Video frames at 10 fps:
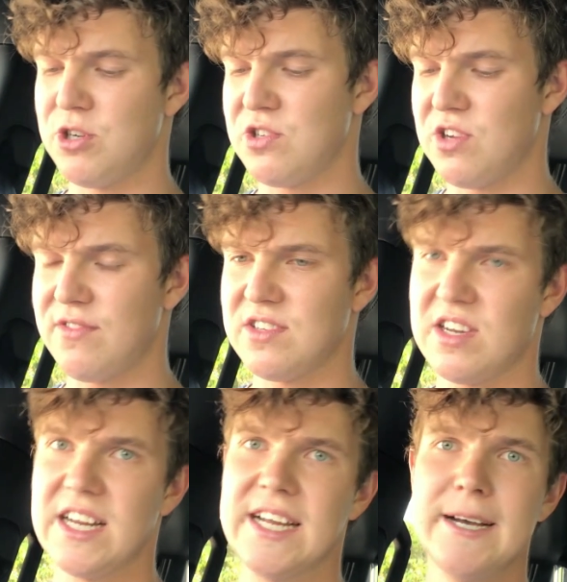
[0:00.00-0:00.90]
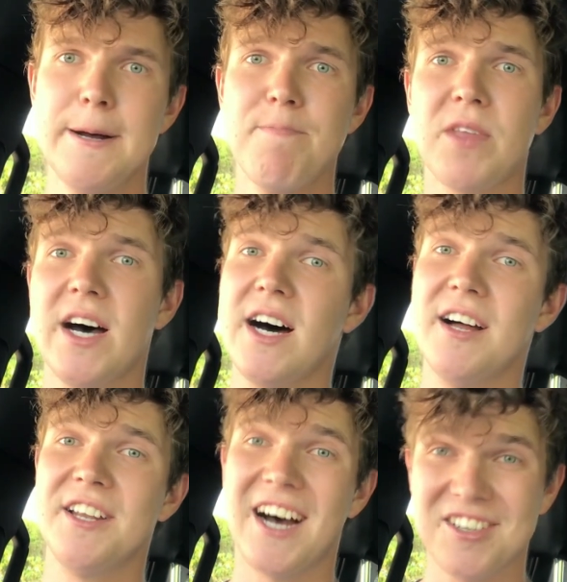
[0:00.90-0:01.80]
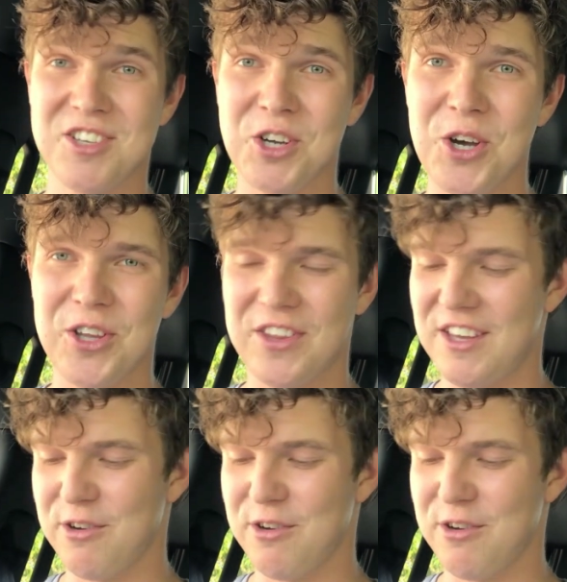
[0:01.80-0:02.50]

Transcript: which is obviously nice and girthy.